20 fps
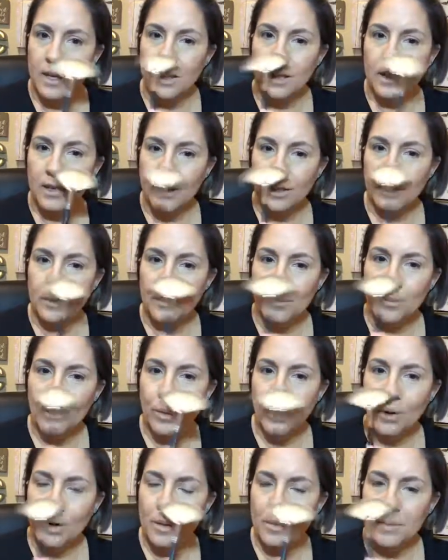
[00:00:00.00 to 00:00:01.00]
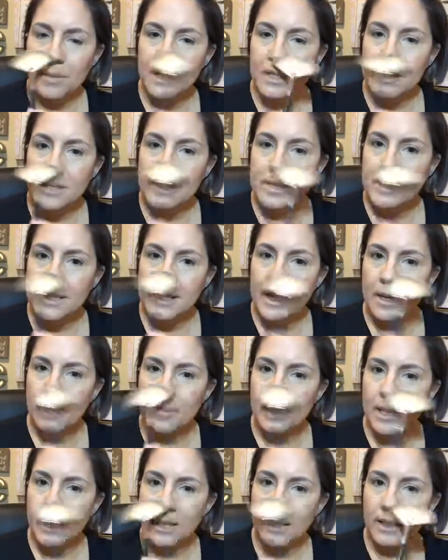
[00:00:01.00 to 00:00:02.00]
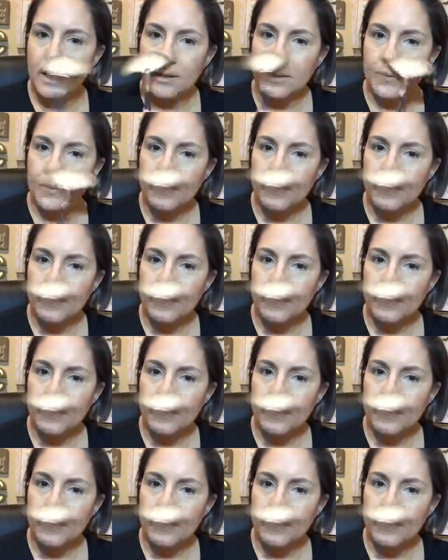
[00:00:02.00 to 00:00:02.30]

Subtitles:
Good morning, Miss Debbie.